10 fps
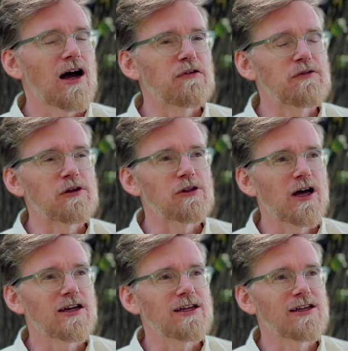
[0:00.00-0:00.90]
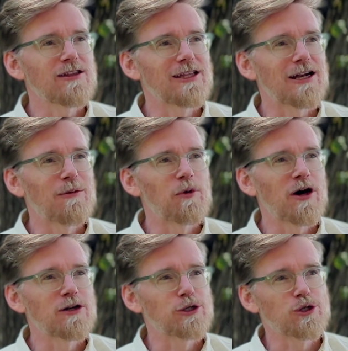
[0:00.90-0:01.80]
I feel lucky that I'm
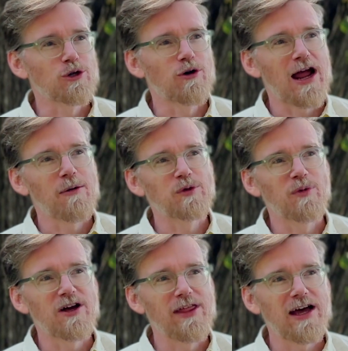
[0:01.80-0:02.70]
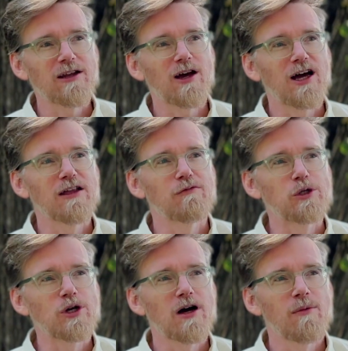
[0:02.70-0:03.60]
not trapped by that kind of a
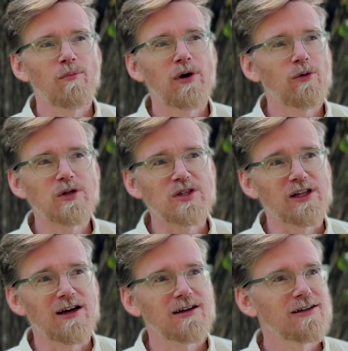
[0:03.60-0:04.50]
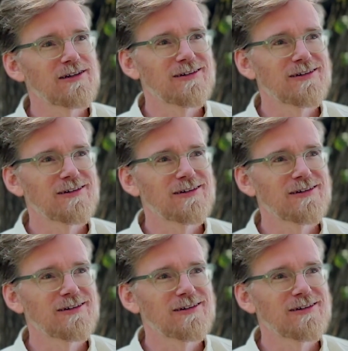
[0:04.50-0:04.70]
job, but it wasn't luck.